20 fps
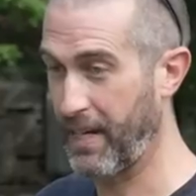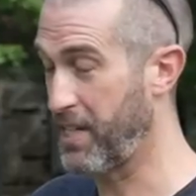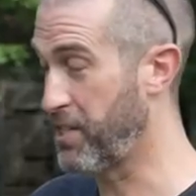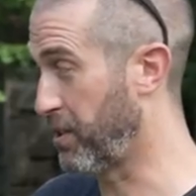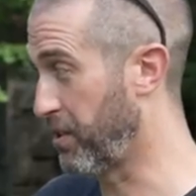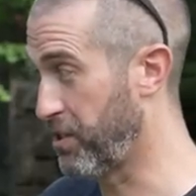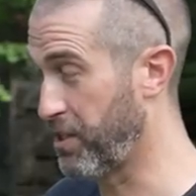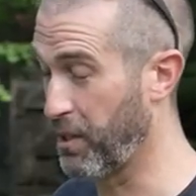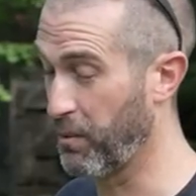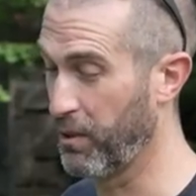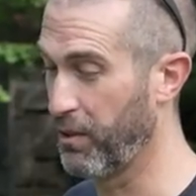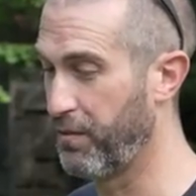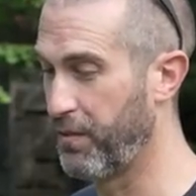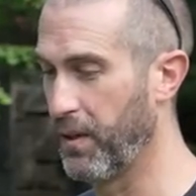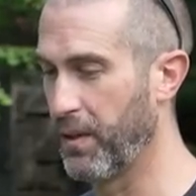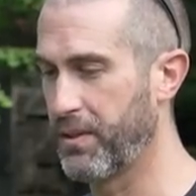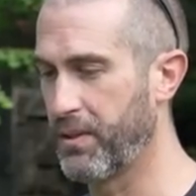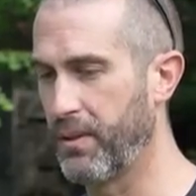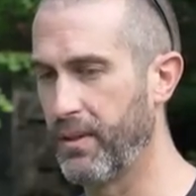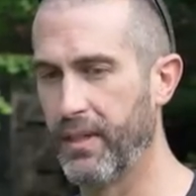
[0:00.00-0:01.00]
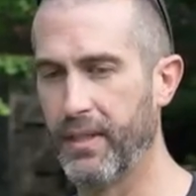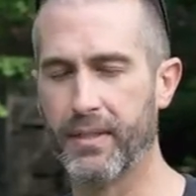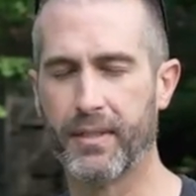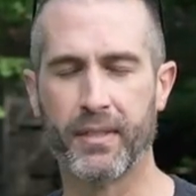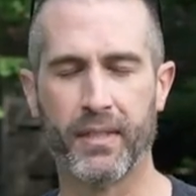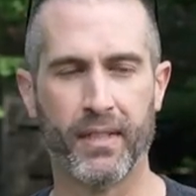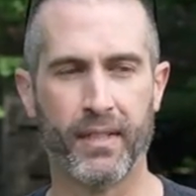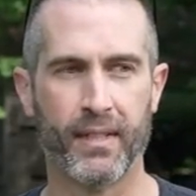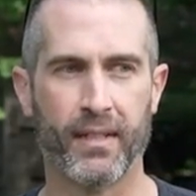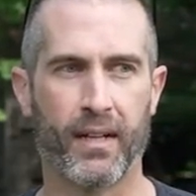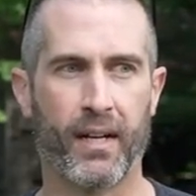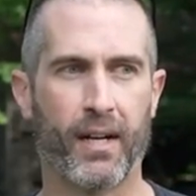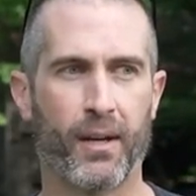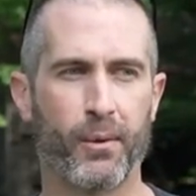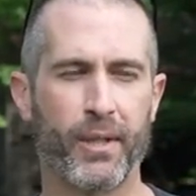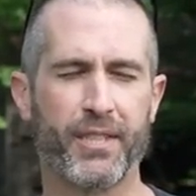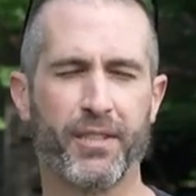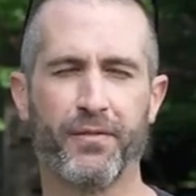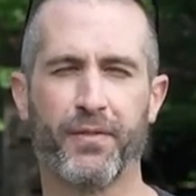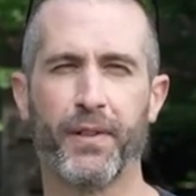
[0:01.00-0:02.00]
as you can see where the filter is. Uh,
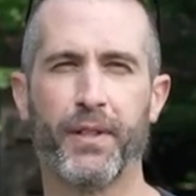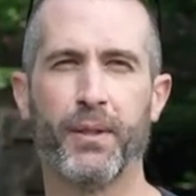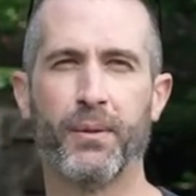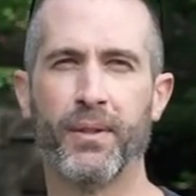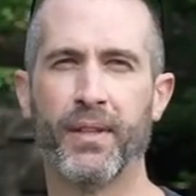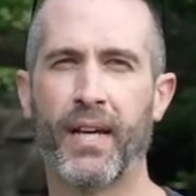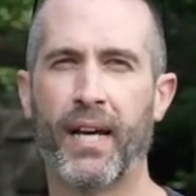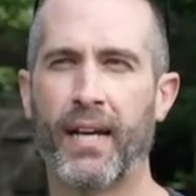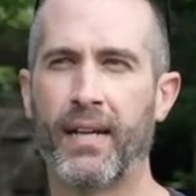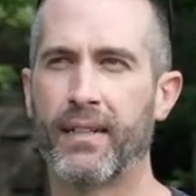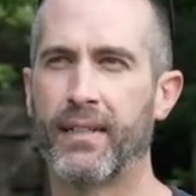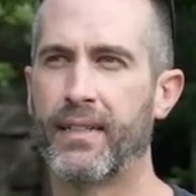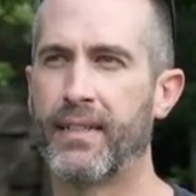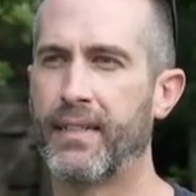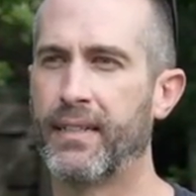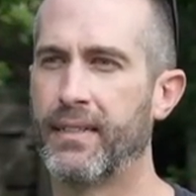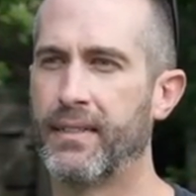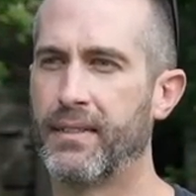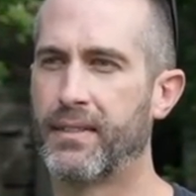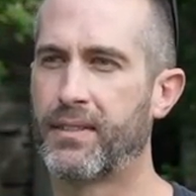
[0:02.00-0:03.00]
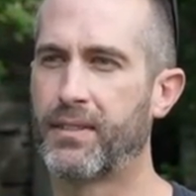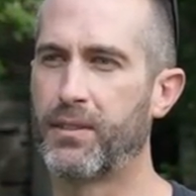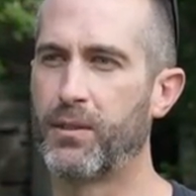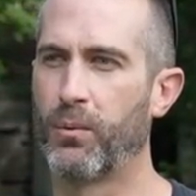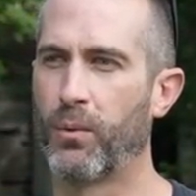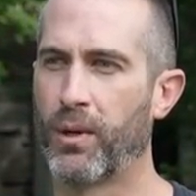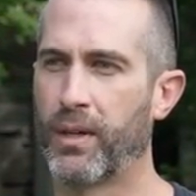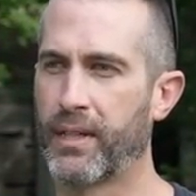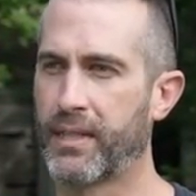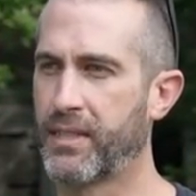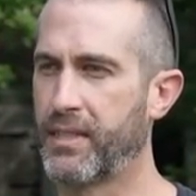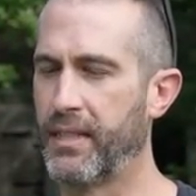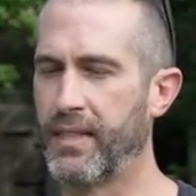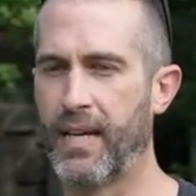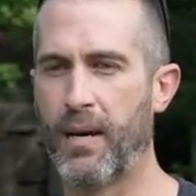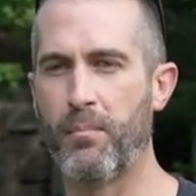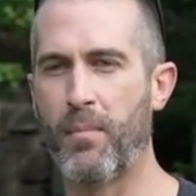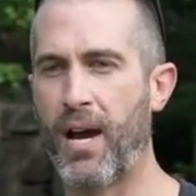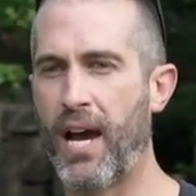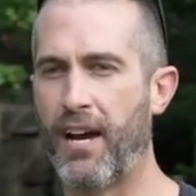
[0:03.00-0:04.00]
reason for doing that is you wanna extend
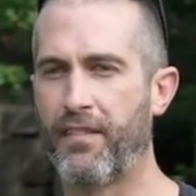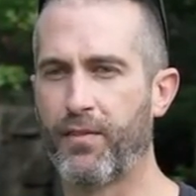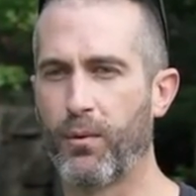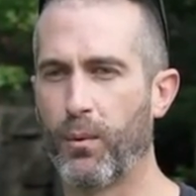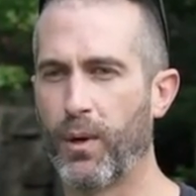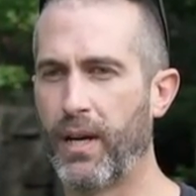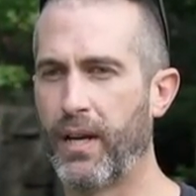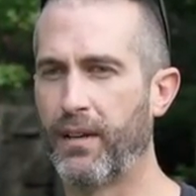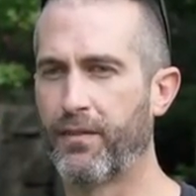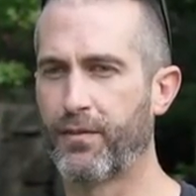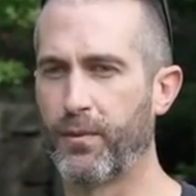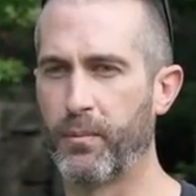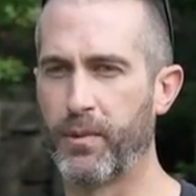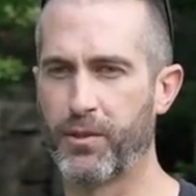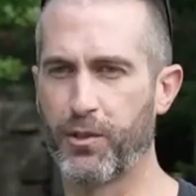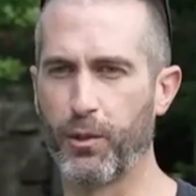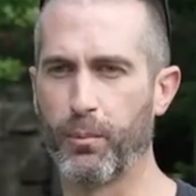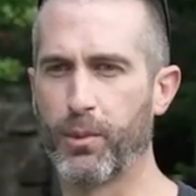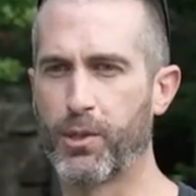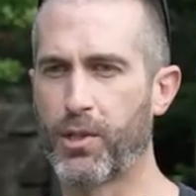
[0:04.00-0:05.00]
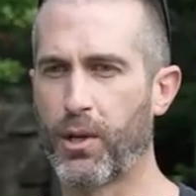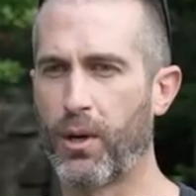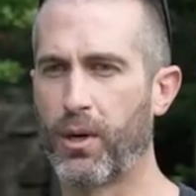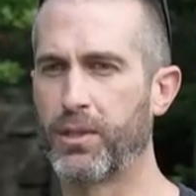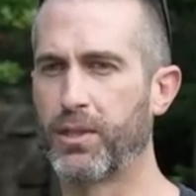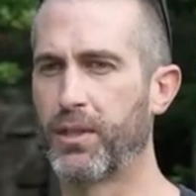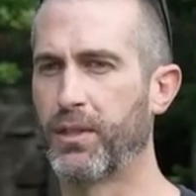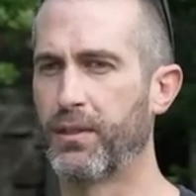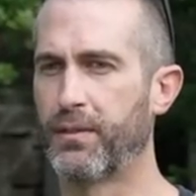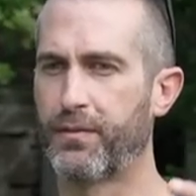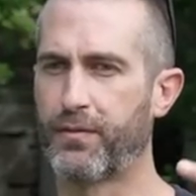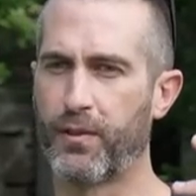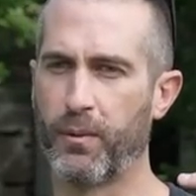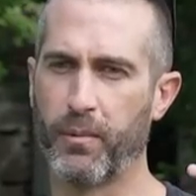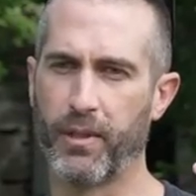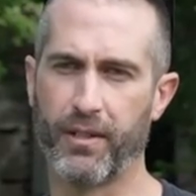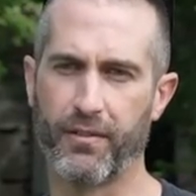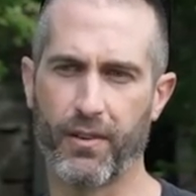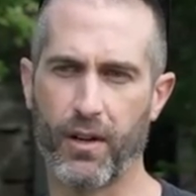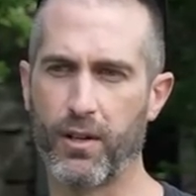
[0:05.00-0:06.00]
that MAF away from the supercharger, from
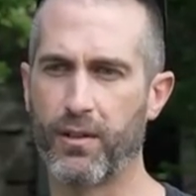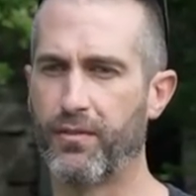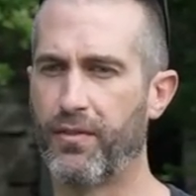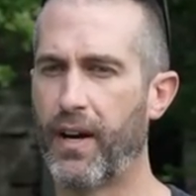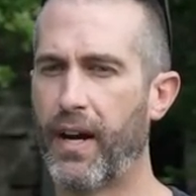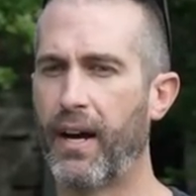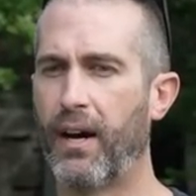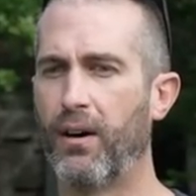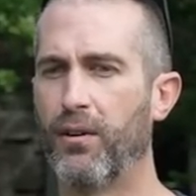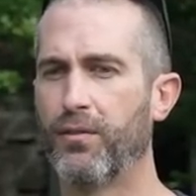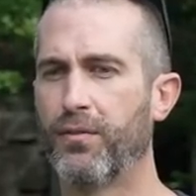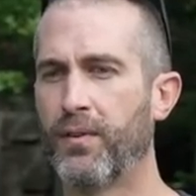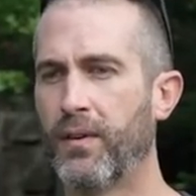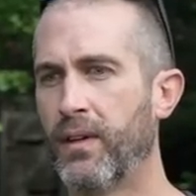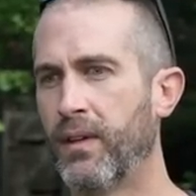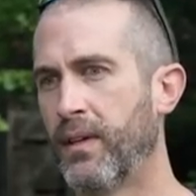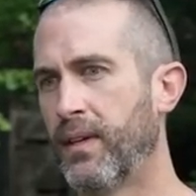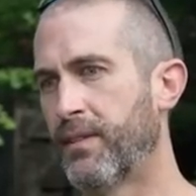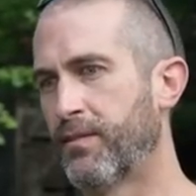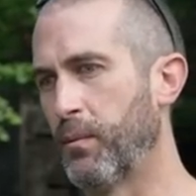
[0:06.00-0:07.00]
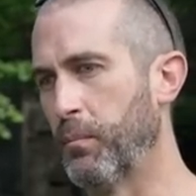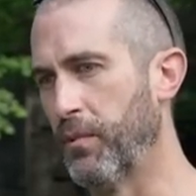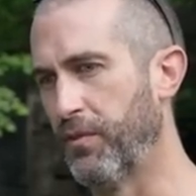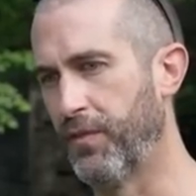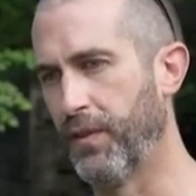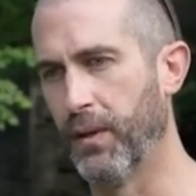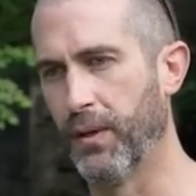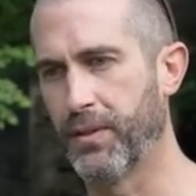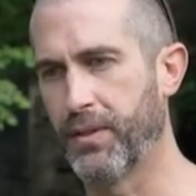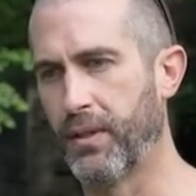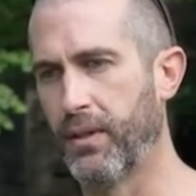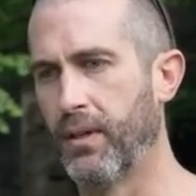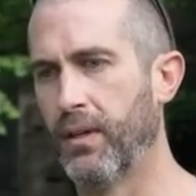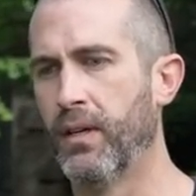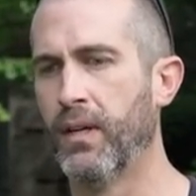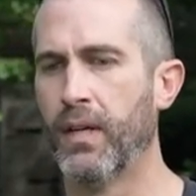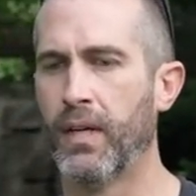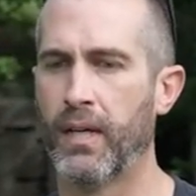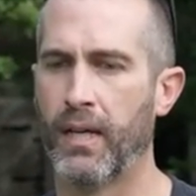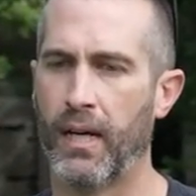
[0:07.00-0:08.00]
the diverter valve, from the
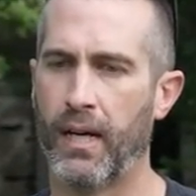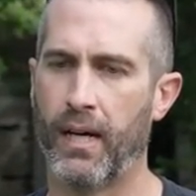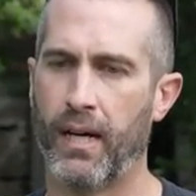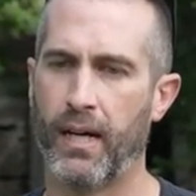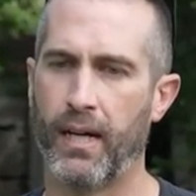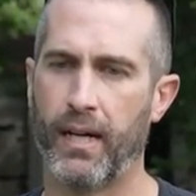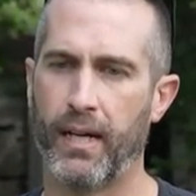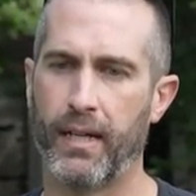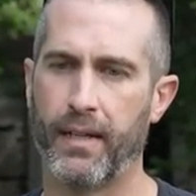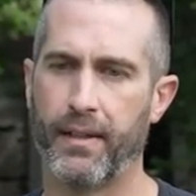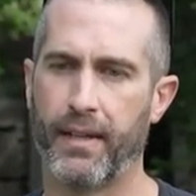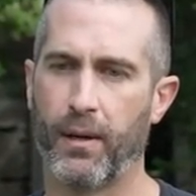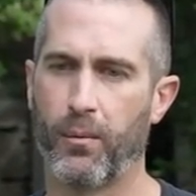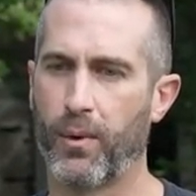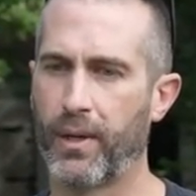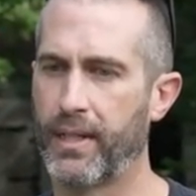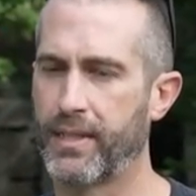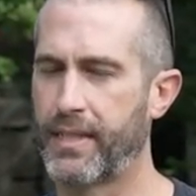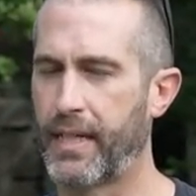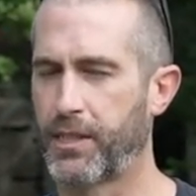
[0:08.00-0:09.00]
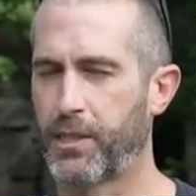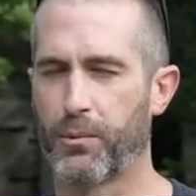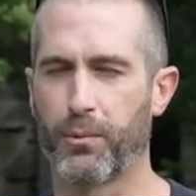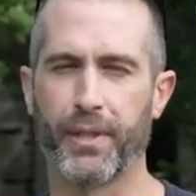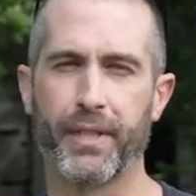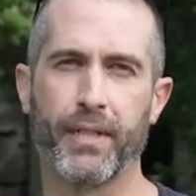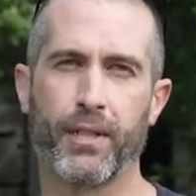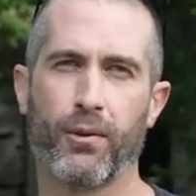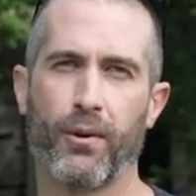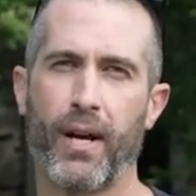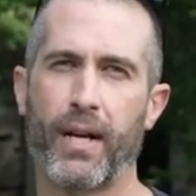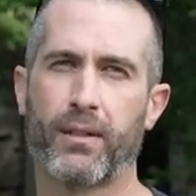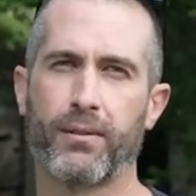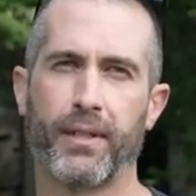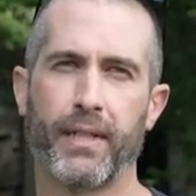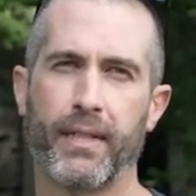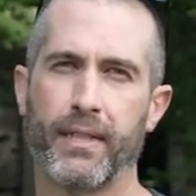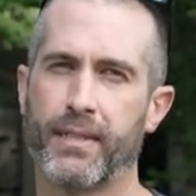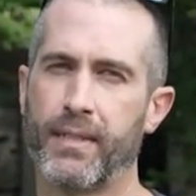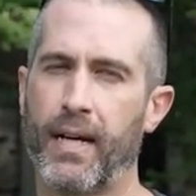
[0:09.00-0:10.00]
filter. Uh, that way it's actually reading
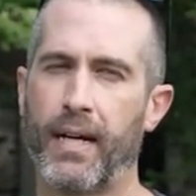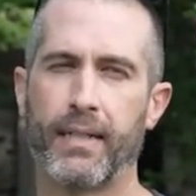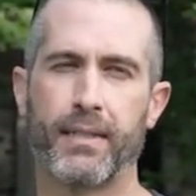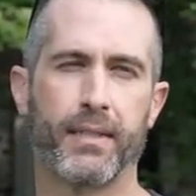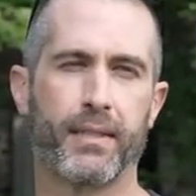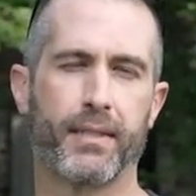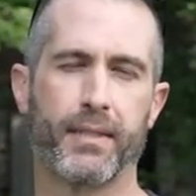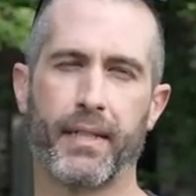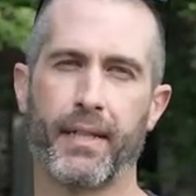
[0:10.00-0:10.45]
correctly and it's not just